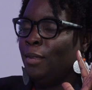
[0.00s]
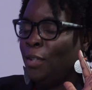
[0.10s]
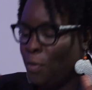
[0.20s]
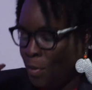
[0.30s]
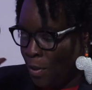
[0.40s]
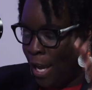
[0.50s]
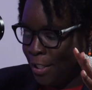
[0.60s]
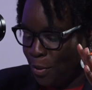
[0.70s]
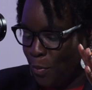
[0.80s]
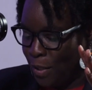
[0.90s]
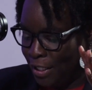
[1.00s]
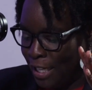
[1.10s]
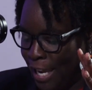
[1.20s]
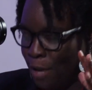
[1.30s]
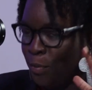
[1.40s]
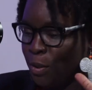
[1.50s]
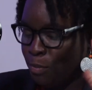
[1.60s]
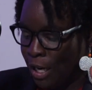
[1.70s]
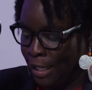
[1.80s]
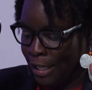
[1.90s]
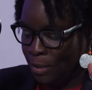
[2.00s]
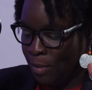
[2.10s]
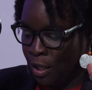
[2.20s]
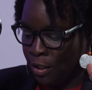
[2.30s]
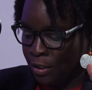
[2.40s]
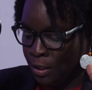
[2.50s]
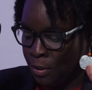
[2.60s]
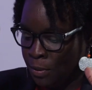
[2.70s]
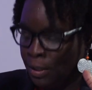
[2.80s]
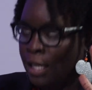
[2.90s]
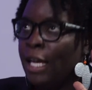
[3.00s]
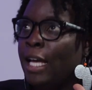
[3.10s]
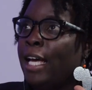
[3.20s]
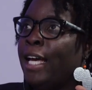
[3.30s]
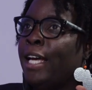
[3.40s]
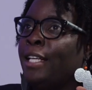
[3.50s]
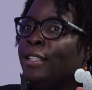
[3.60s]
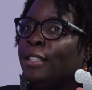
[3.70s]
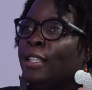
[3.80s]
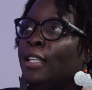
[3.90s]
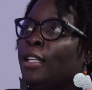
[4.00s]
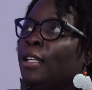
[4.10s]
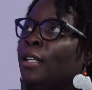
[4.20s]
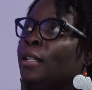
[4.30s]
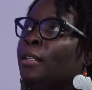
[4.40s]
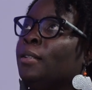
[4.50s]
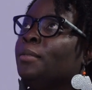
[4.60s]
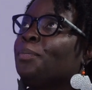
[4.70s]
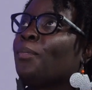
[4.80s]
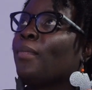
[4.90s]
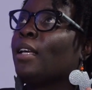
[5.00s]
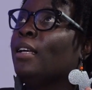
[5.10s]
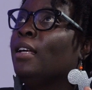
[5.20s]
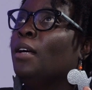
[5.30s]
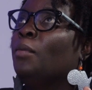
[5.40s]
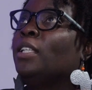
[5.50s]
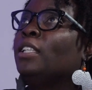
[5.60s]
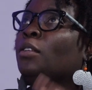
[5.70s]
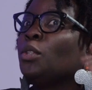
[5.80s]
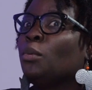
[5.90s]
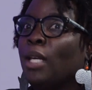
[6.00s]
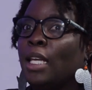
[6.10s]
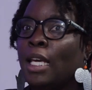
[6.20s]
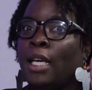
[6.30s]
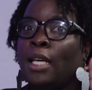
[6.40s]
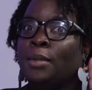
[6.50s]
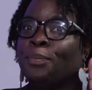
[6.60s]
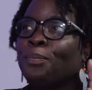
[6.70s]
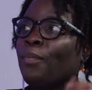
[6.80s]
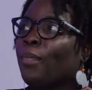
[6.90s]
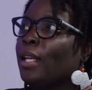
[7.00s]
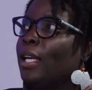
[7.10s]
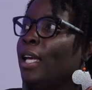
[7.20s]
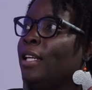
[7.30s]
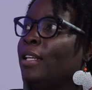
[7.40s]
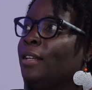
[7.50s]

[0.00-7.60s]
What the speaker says: you answered the question I had with the products, but also as with social media and